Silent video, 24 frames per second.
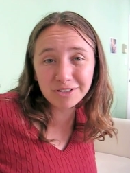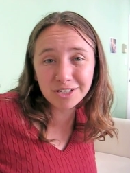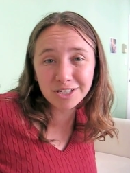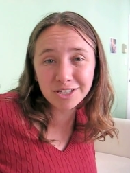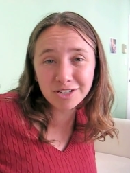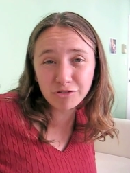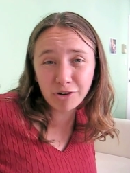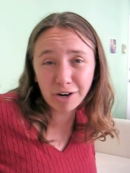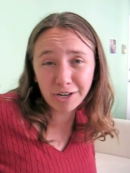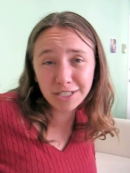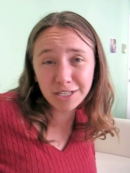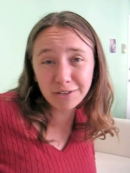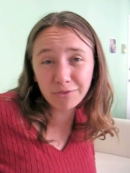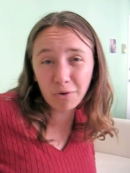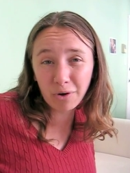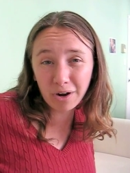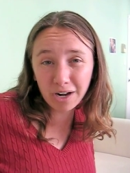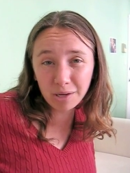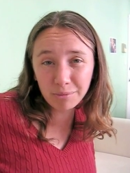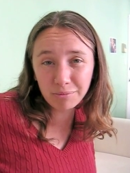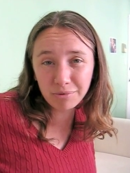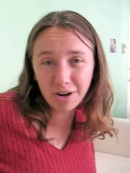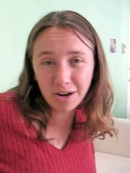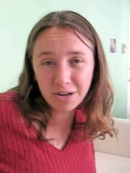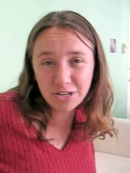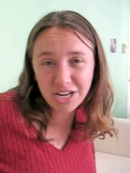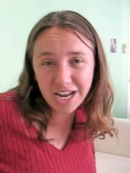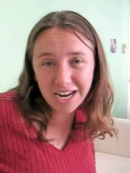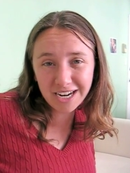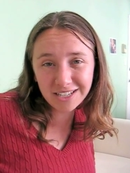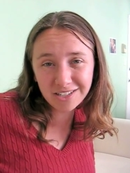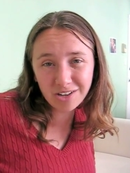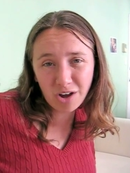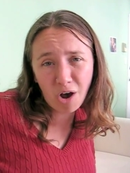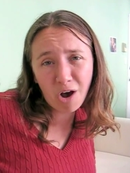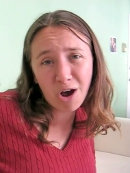destructive oil
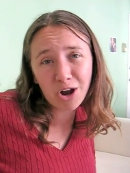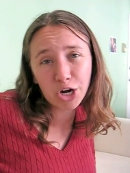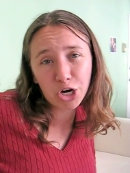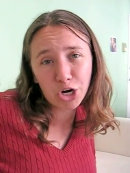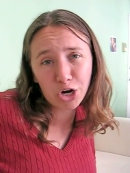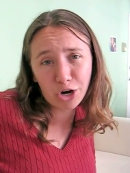project on